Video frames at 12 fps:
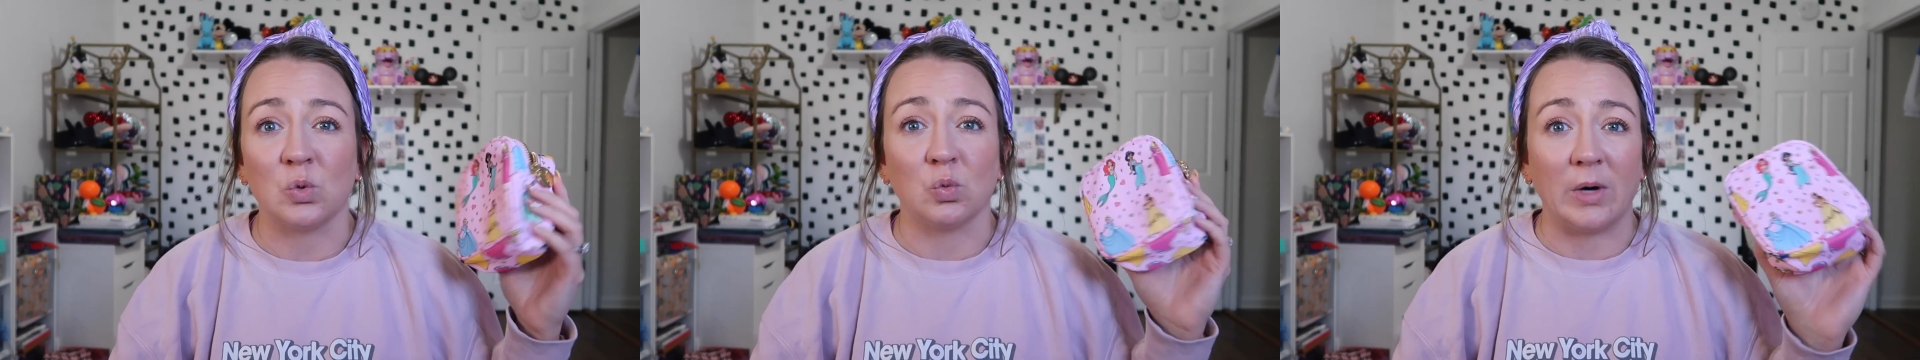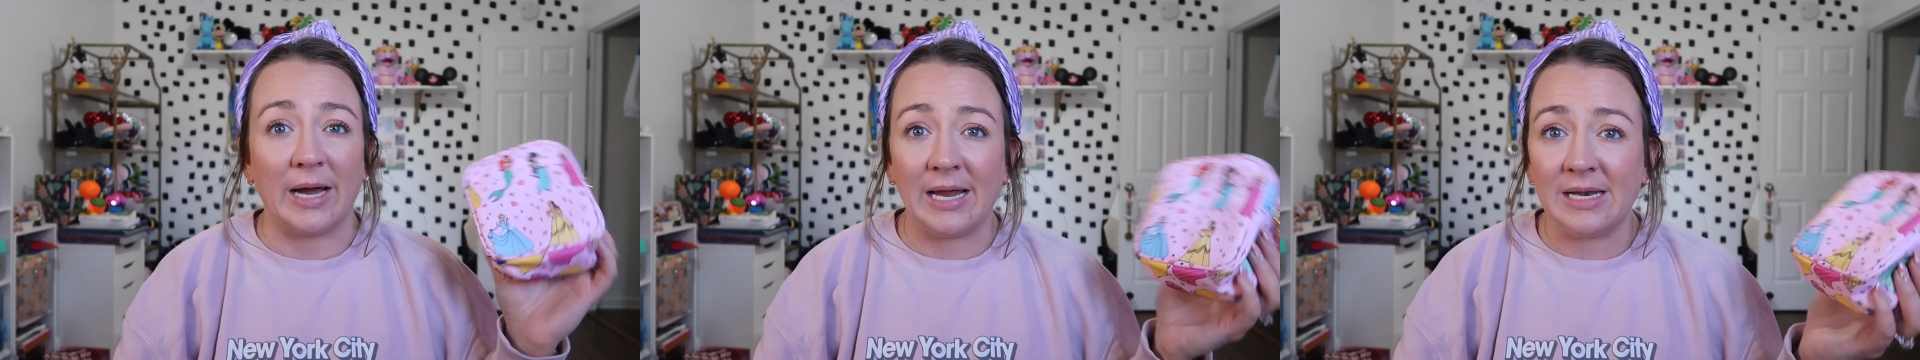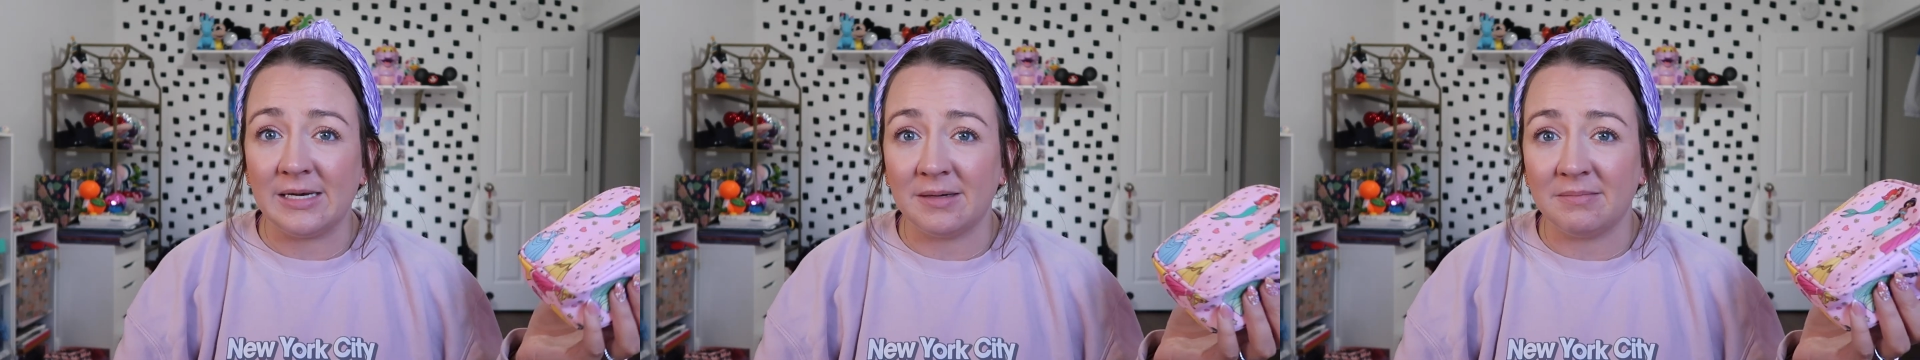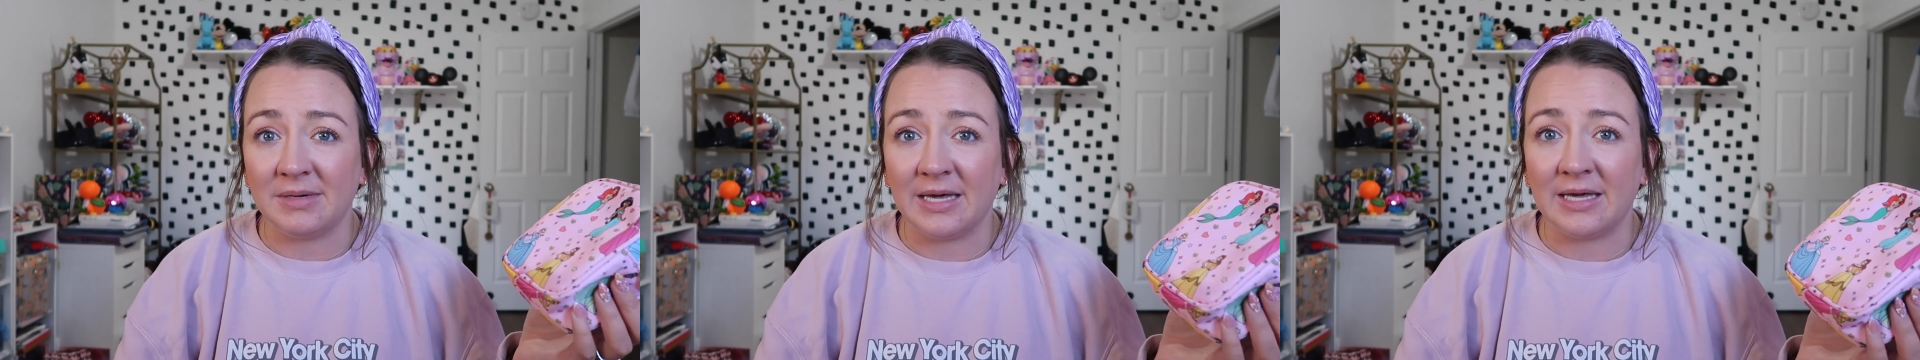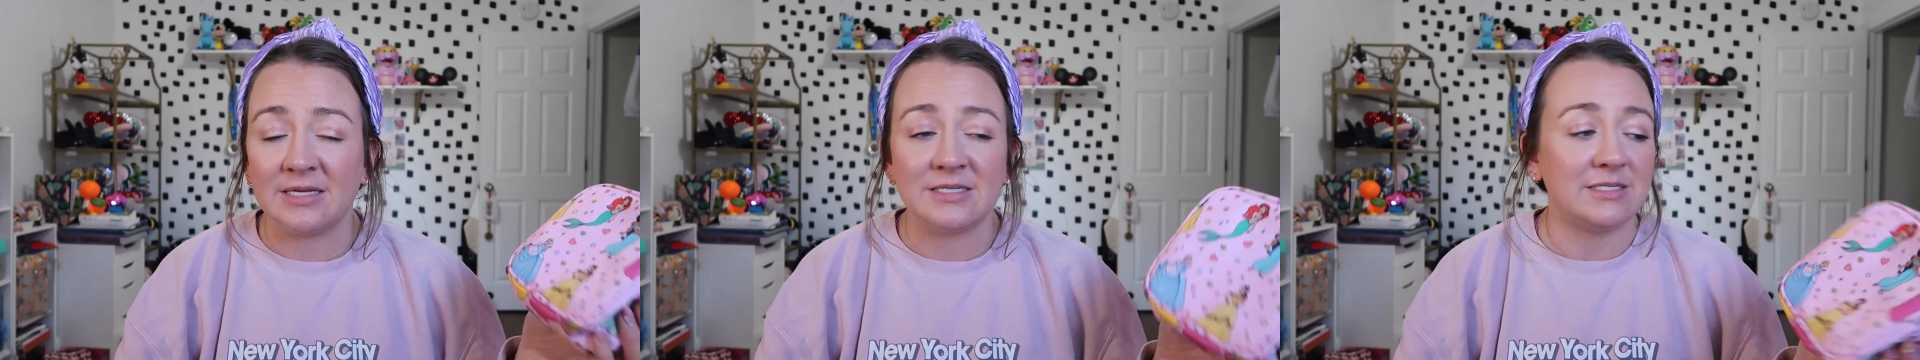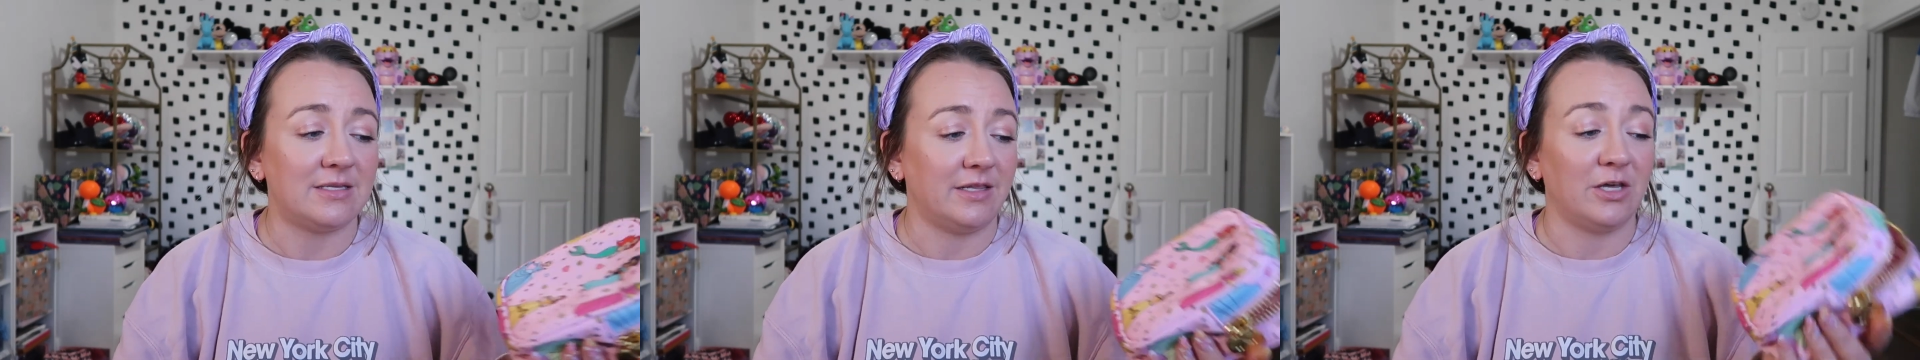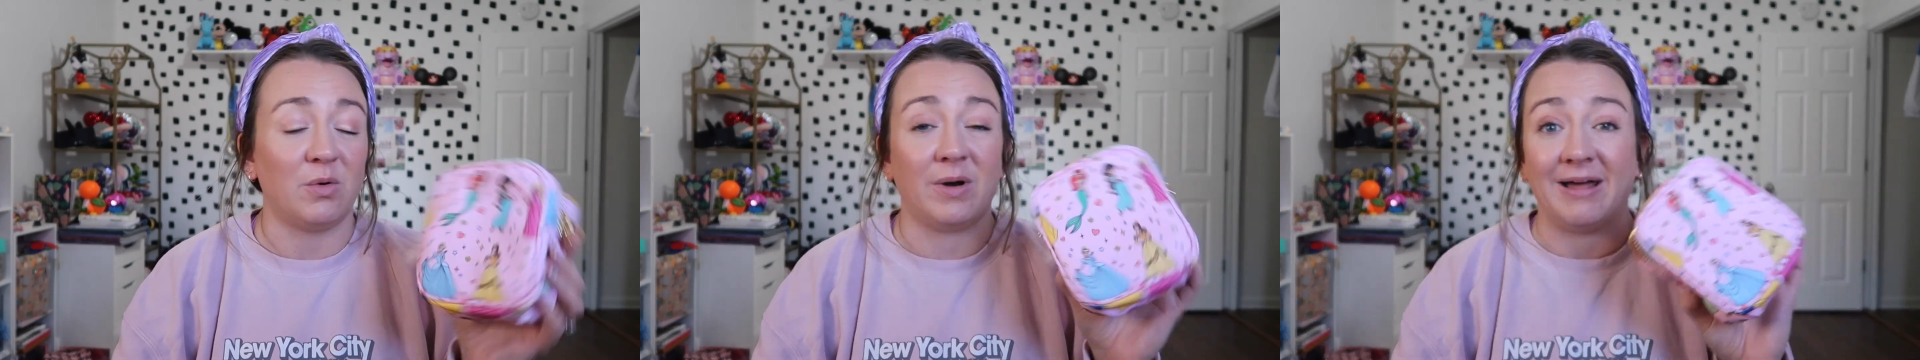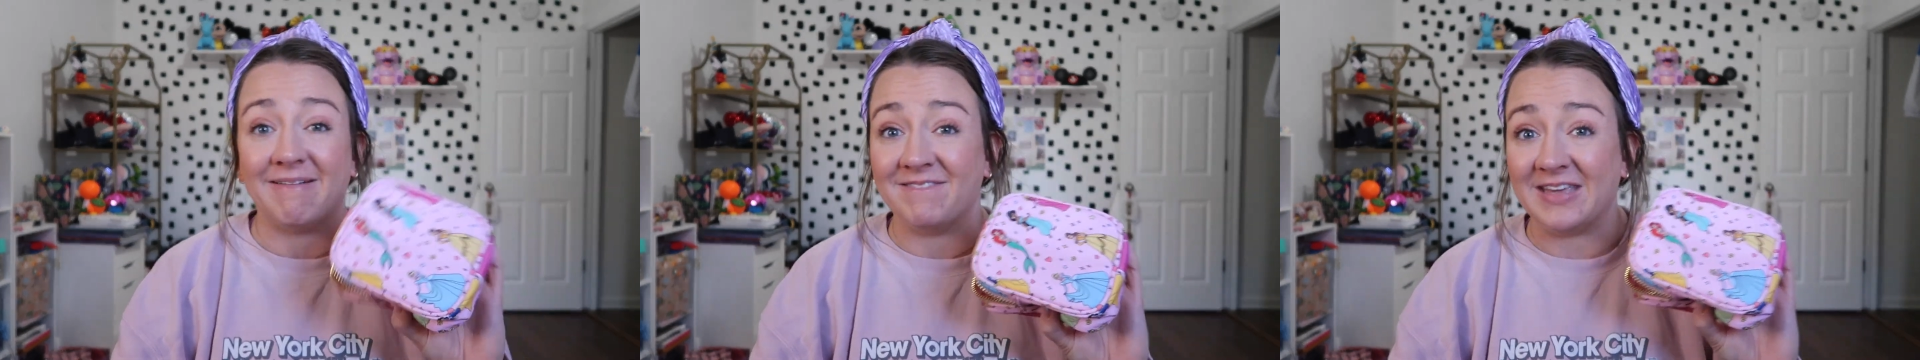randomness,
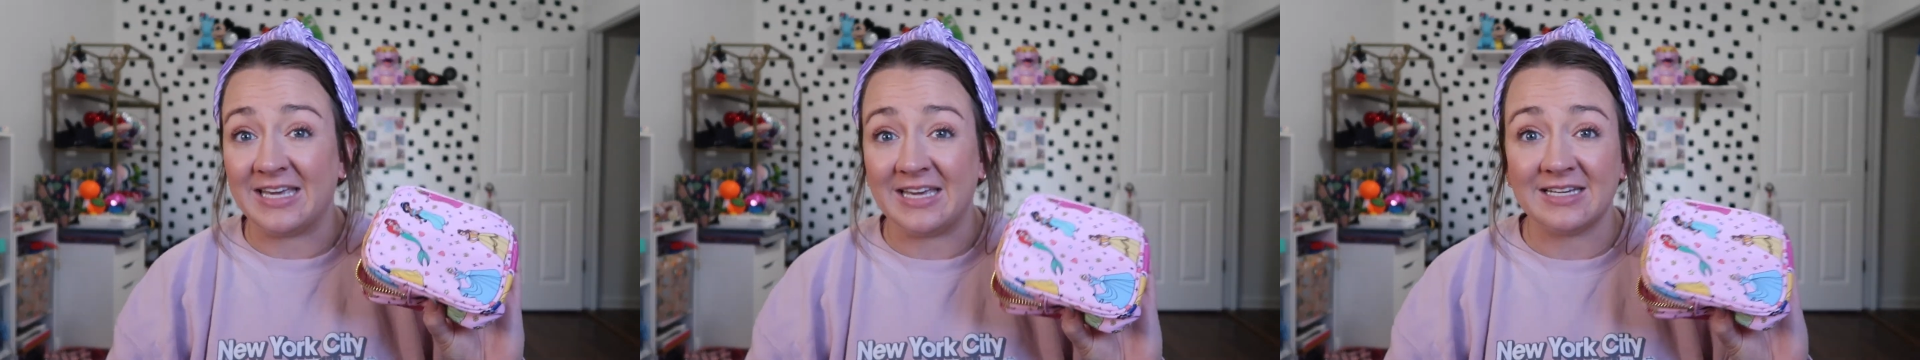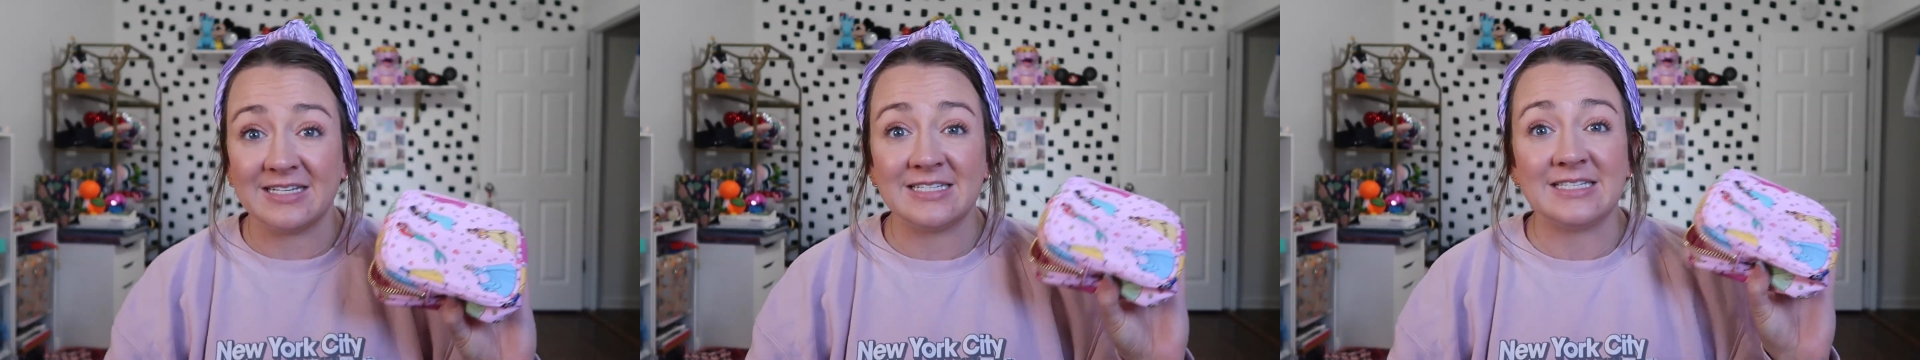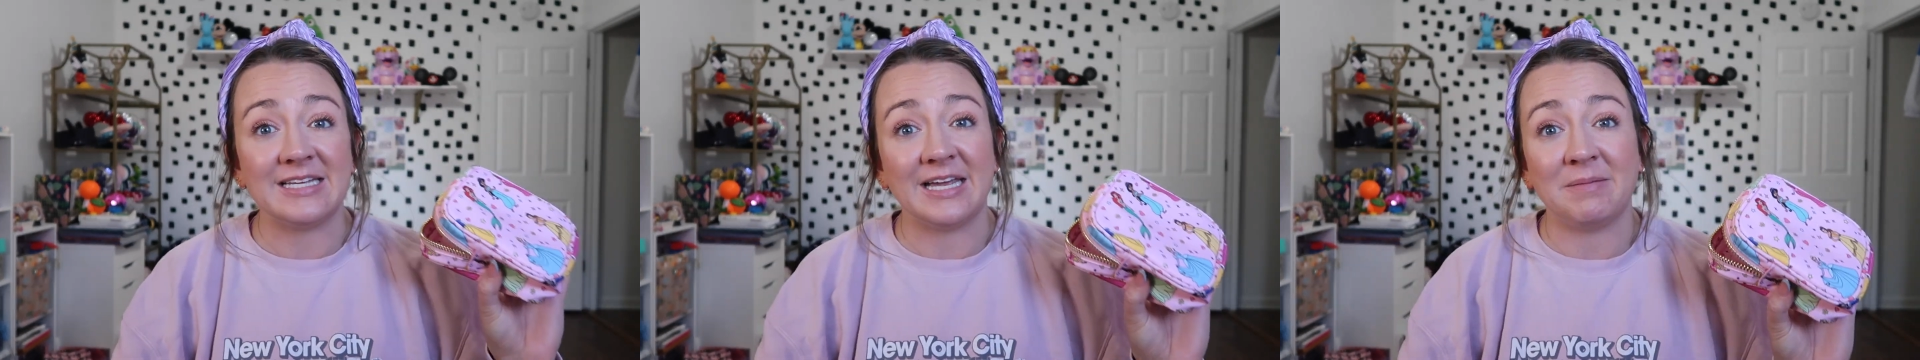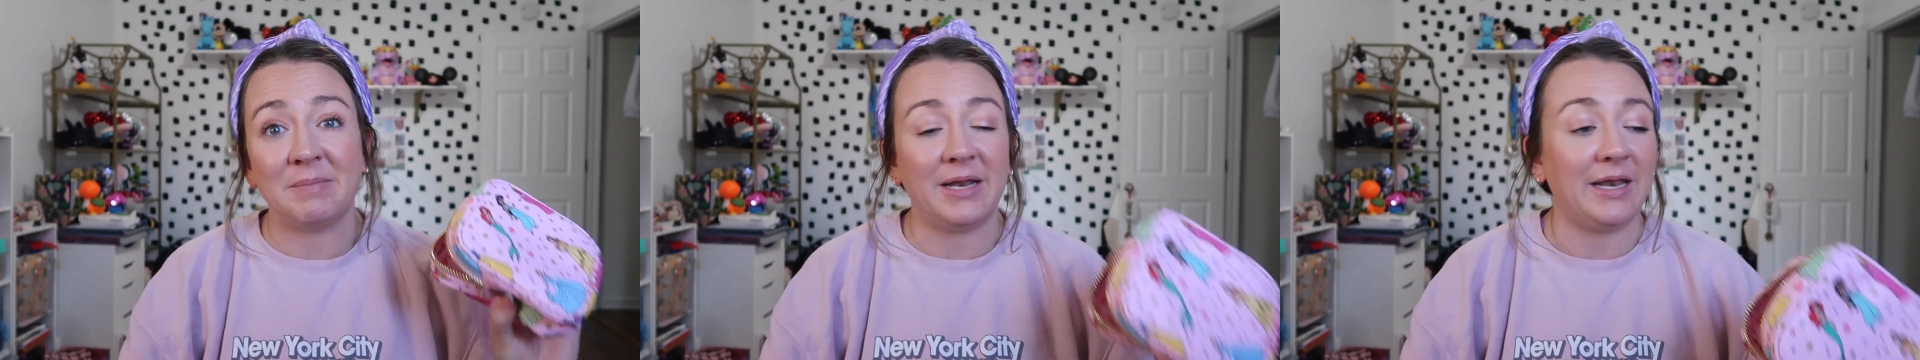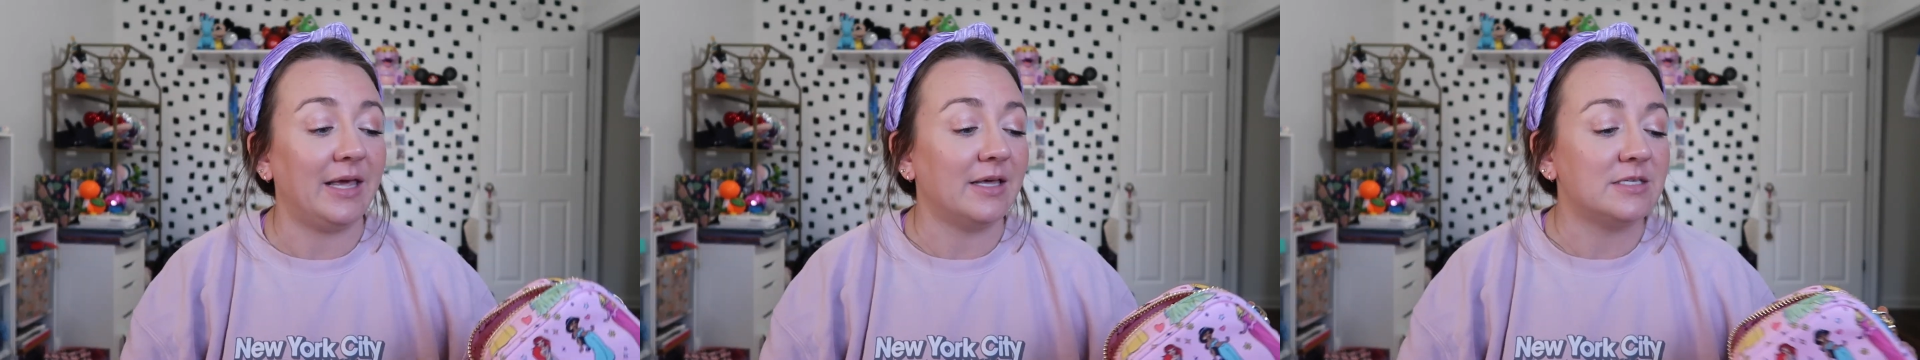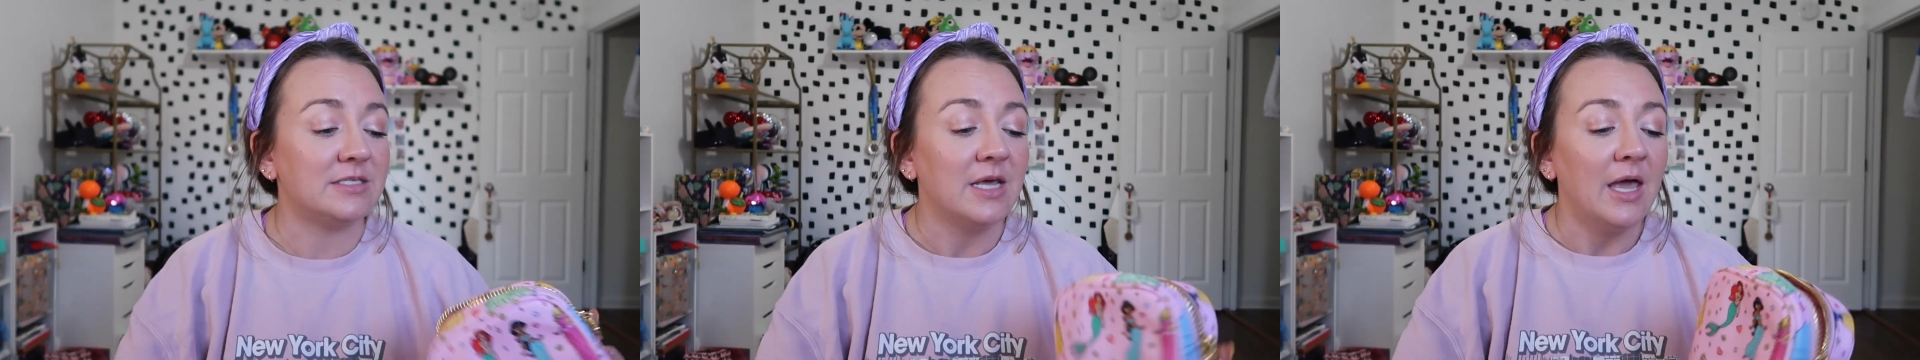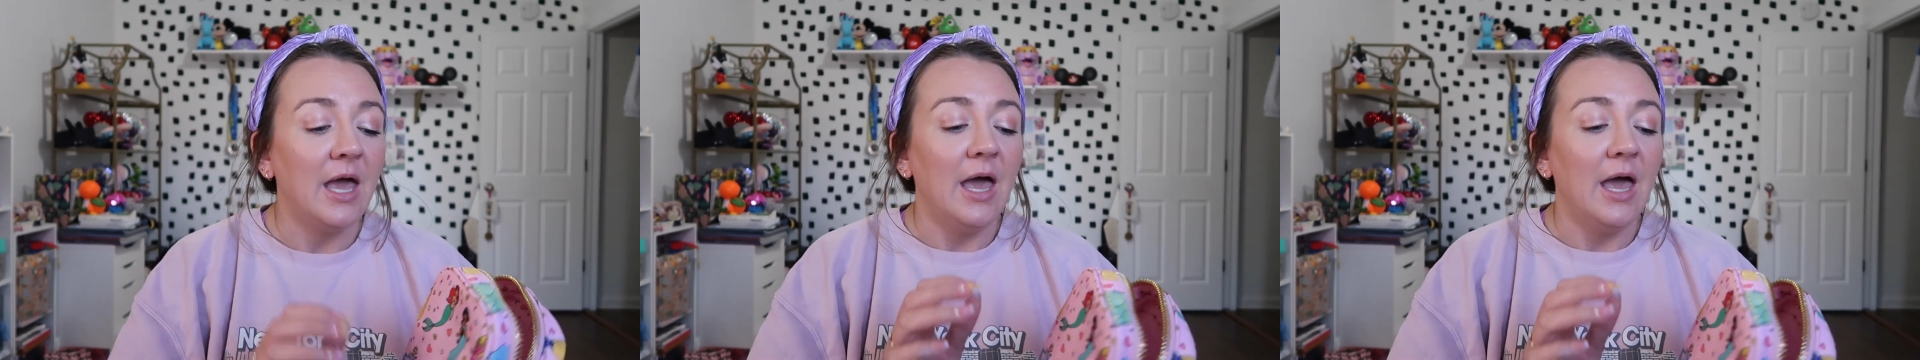liquid IVs in minis.